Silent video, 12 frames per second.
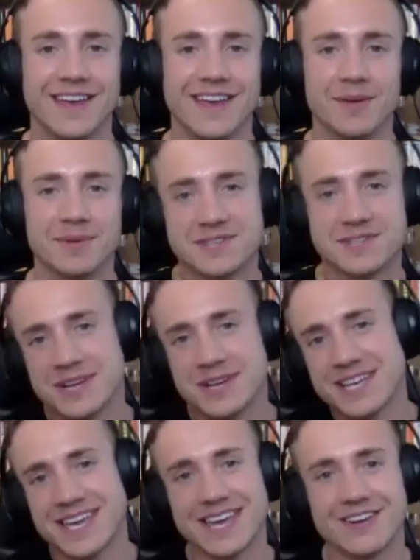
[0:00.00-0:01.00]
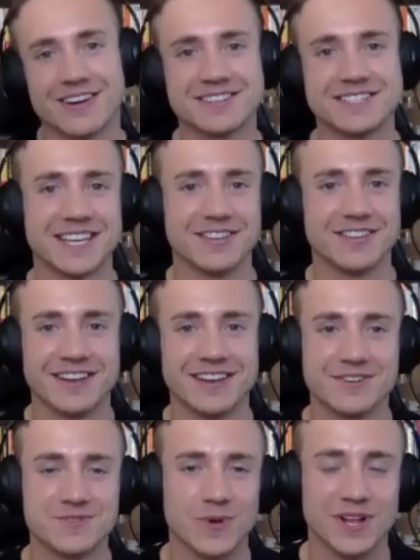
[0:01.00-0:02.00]
But sometimes I can't articulate
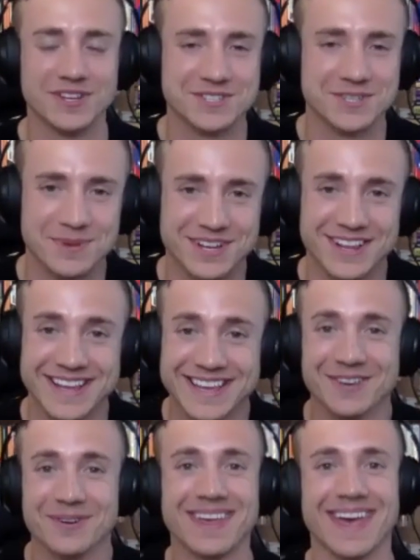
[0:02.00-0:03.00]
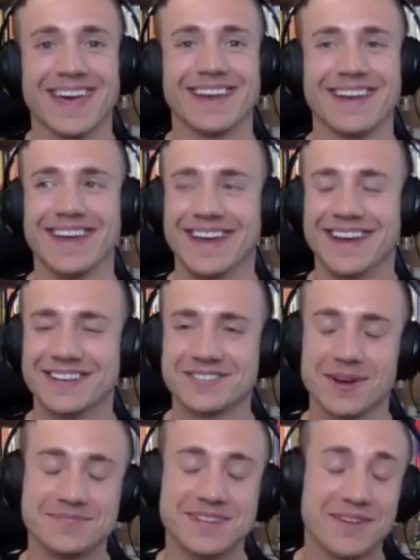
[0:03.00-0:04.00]
it as well as somebody like you can. So
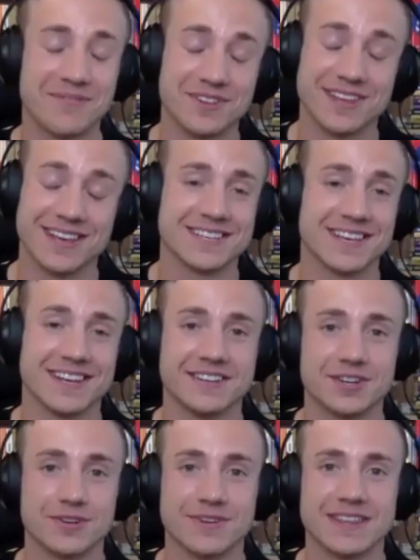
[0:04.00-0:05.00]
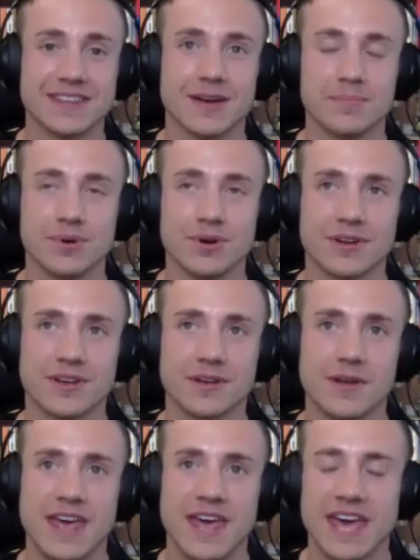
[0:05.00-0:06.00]
I'm definitely excited to read that book.
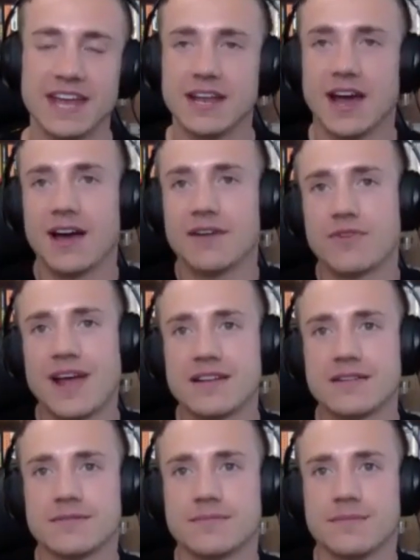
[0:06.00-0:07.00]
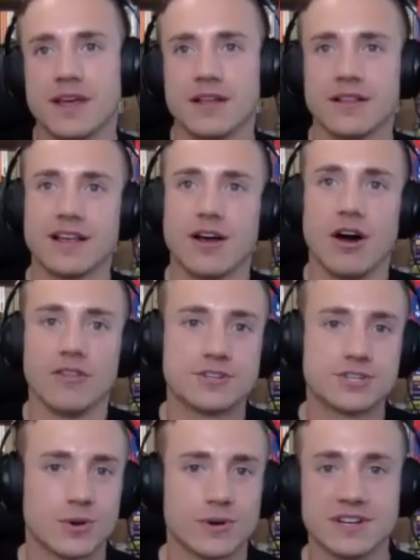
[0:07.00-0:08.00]
And I've read like On the
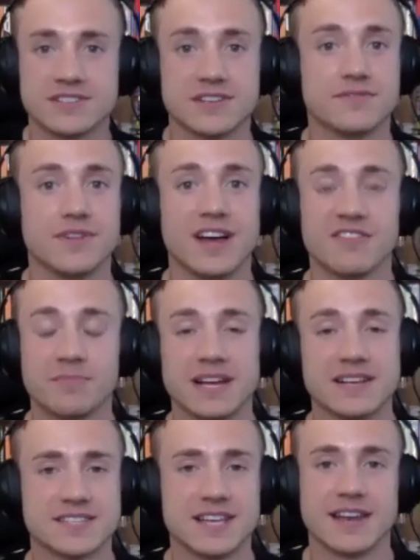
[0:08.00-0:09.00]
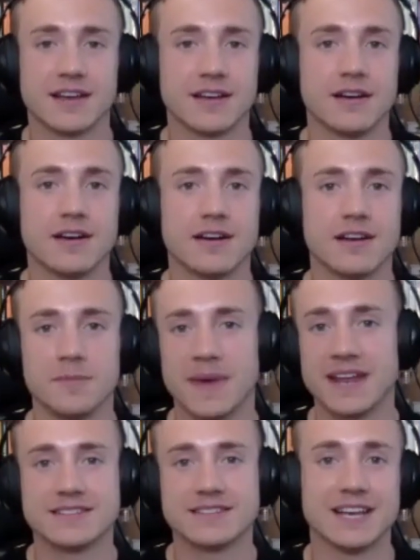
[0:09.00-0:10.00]
Shortness of Life by Seneca and
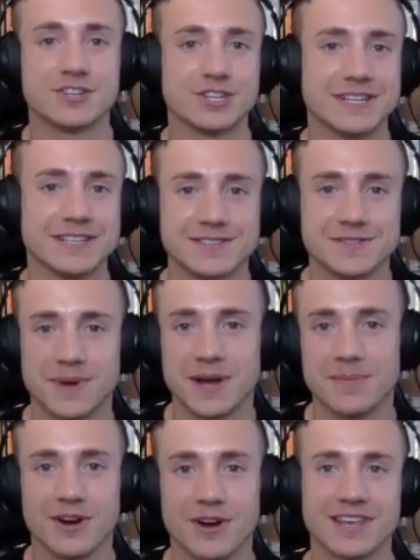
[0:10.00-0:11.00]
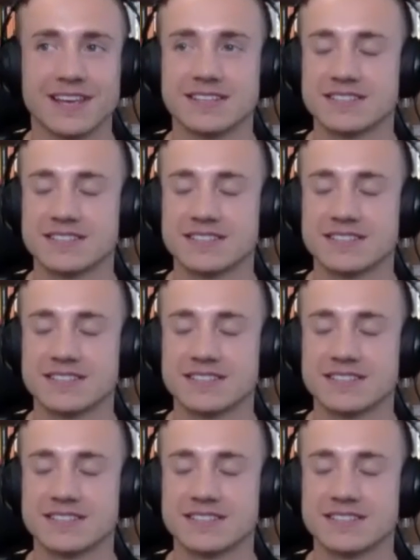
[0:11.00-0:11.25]
Meditations by Marcus,